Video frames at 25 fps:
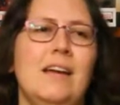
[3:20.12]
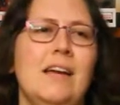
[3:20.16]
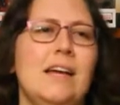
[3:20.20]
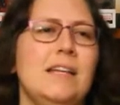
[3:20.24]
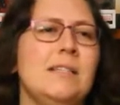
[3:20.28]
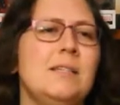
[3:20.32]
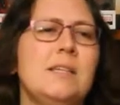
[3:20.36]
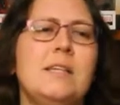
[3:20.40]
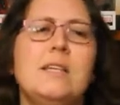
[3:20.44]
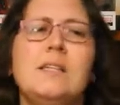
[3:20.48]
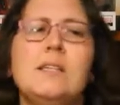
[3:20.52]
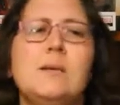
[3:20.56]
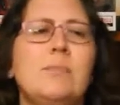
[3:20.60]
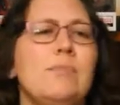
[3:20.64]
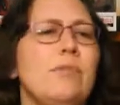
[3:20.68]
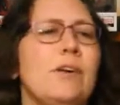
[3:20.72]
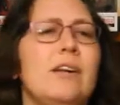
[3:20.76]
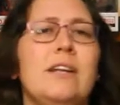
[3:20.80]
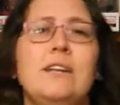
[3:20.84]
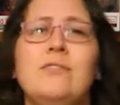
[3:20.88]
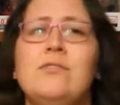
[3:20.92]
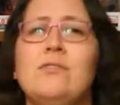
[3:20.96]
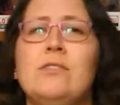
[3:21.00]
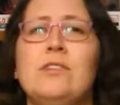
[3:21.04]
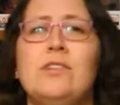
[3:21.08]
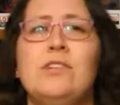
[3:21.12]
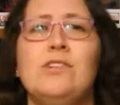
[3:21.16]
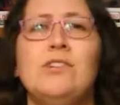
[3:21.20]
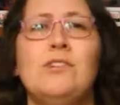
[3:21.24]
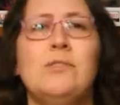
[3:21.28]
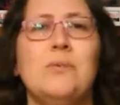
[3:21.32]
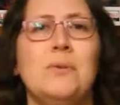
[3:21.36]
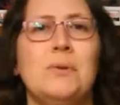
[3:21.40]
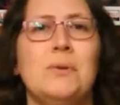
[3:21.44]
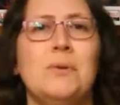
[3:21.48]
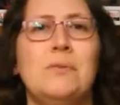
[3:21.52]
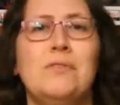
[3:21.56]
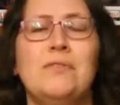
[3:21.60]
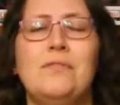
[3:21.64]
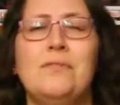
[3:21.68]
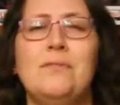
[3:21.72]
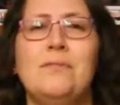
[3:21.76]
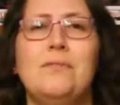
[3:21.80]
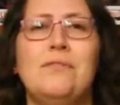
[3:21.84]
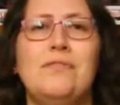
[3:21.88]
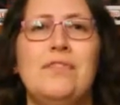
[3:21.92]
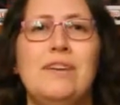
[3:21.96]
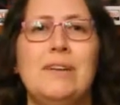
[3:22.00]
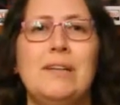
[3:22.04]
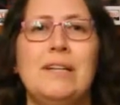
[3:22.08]
It's a pretty traditional
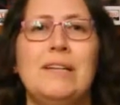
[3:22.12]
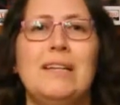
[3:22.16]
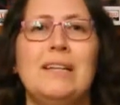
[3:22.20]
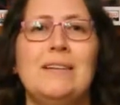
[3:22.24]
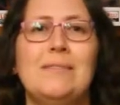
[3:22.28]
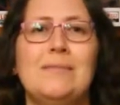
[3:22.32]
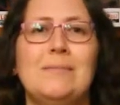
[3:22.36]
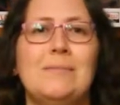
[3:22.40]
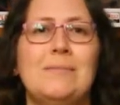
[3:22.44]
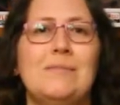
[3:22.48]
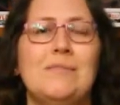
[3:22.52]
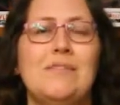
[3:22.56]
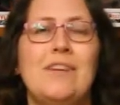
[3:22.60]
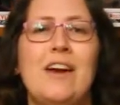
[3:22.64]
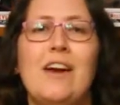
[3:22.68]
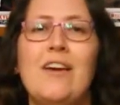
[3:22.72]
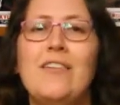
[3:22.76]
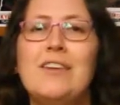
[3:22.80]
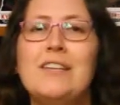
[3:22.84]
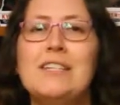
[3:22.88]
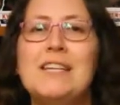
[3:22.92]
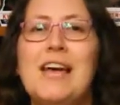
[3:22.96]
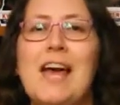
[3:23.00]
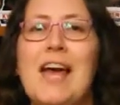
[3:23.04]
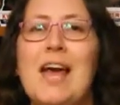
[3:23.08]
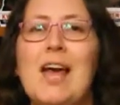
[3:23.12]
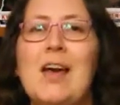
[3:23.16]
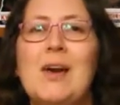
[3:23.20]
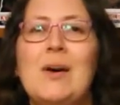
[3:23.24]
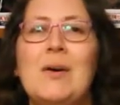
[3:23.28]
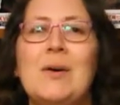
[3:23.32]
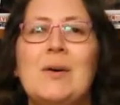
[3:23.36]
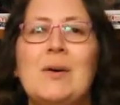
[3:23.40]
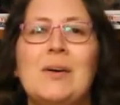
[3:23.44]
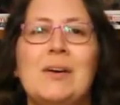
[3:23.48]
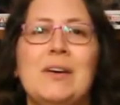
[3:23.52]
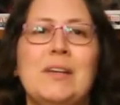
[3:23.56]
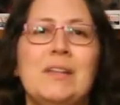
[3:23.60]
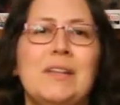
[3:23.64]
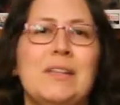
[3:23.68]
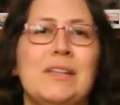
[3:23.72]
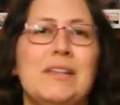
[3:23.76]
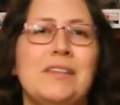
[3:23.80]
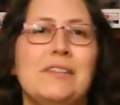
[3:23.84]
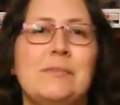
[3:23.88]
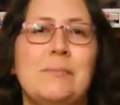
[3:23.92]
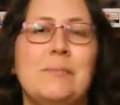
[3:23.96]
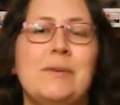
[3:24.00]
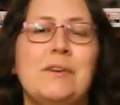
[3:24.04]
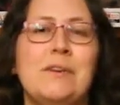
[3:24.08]
feeling fairy tale.
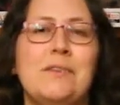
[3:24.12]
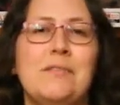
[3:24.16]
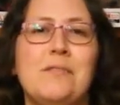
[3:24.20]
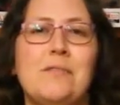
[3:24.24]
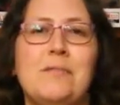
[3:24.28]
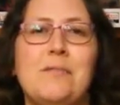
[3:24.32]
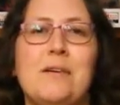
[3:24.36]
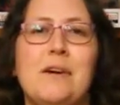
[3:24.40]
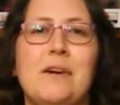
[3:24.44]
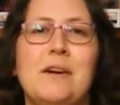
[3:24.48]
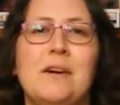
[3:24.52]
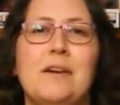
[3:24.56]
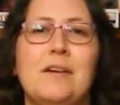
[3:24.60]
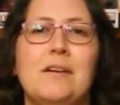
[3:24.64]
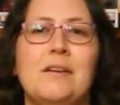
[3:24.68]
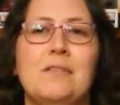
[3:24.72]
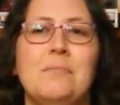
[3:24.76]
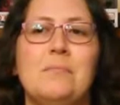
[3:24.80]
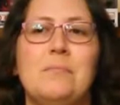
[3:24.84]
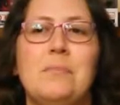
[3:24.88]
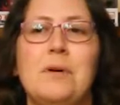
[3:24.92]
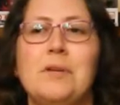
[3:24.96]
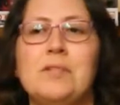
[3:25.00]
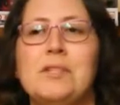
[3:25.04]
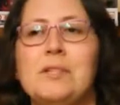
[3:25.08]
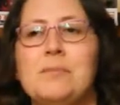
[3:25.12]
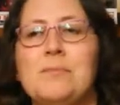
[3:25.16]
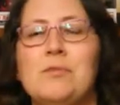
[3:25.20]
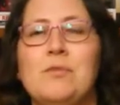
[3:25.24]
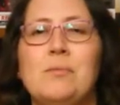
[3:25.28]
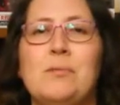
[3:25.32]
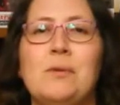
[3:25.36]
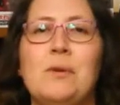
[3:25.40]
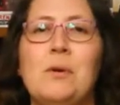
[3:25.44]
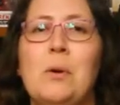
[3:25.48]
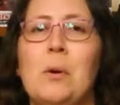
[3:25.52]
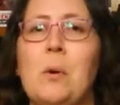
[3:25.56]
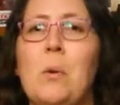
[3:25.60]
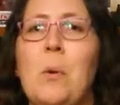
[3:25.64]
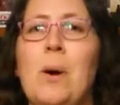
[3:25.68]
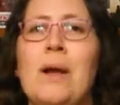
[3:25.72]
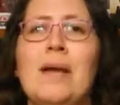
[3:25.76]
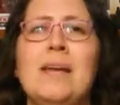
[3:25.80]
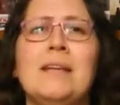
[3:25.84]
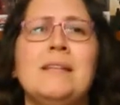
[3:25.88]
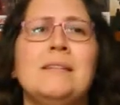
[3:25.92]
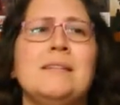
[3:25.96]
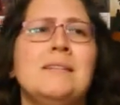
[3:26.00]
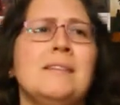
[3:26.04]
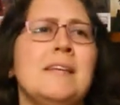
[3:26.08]
There's a bit of possible but not
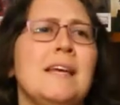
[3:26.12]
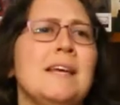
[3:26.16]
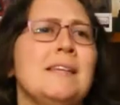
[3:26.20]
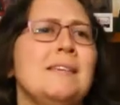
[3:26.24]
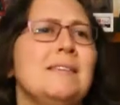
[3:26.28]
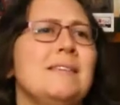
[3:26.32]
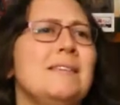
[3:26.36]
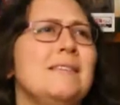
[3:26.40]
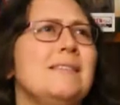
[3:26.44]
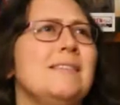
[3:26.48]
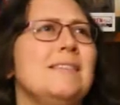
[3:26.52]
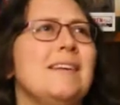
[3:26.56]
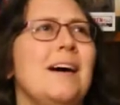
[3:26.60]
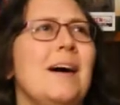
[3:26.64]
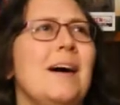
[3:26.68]
quite incest.